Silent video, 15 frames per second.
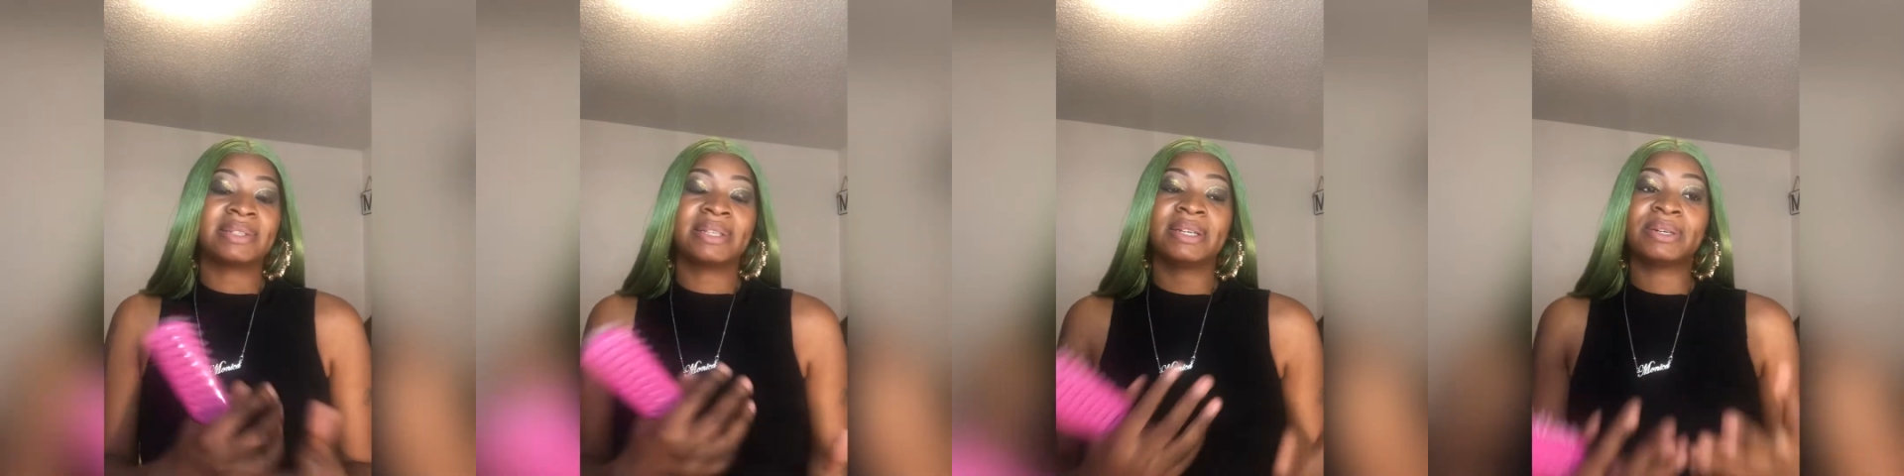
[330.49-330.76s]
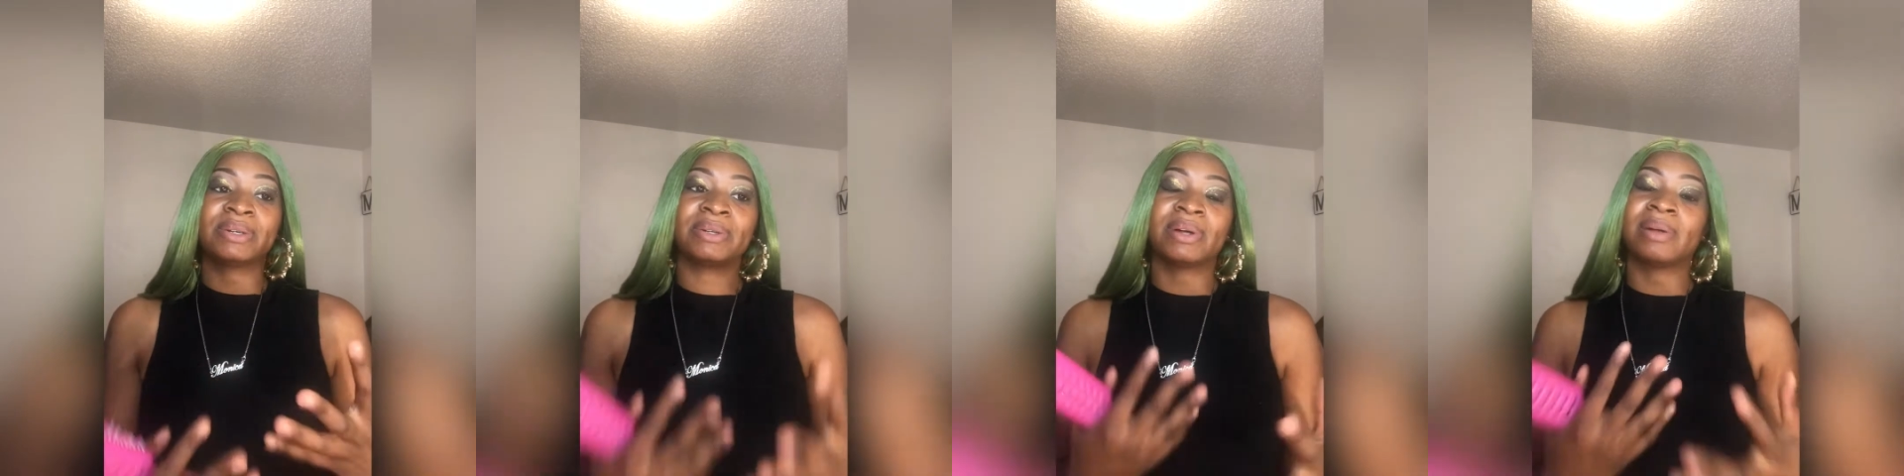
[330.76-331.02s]

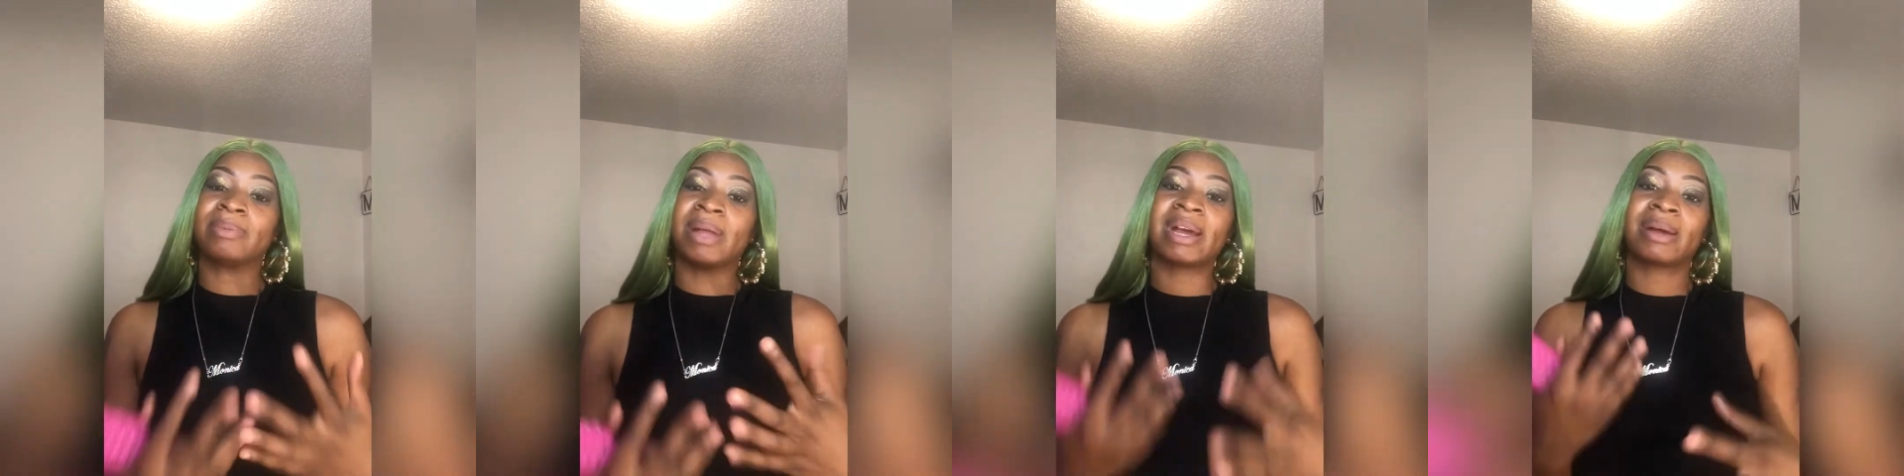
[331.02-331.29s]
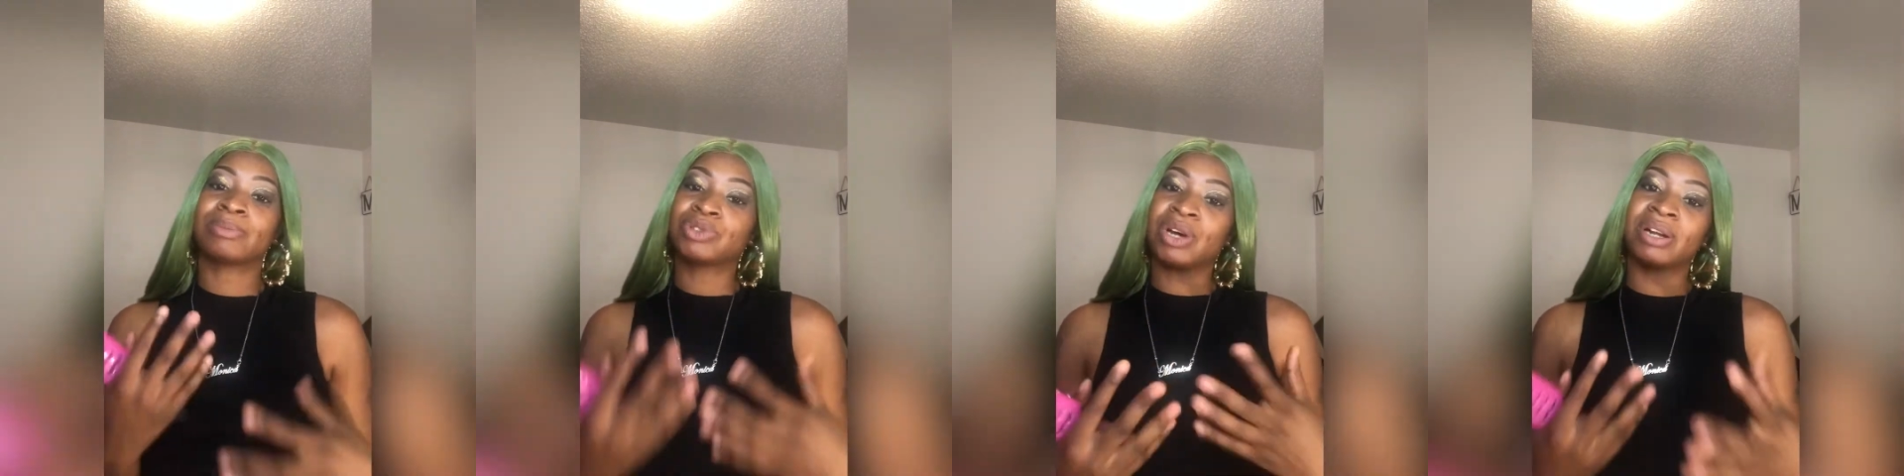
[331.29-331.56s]

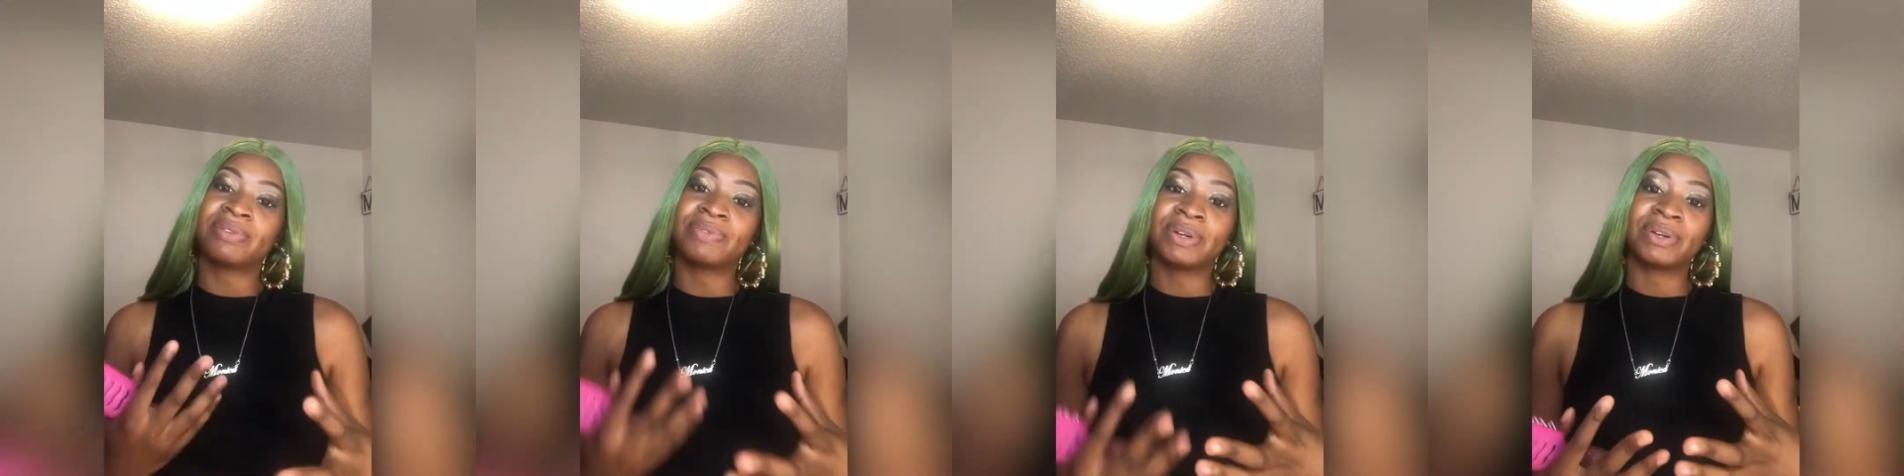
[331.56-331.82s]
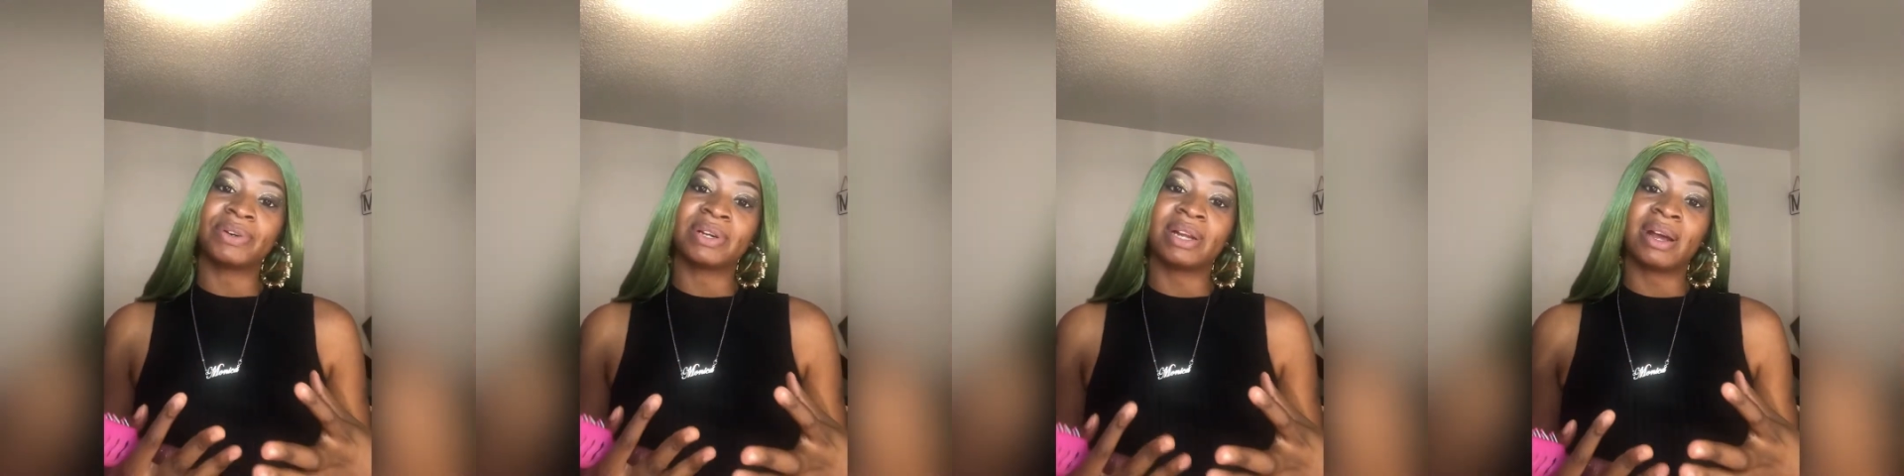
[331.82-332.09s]
trying to figure it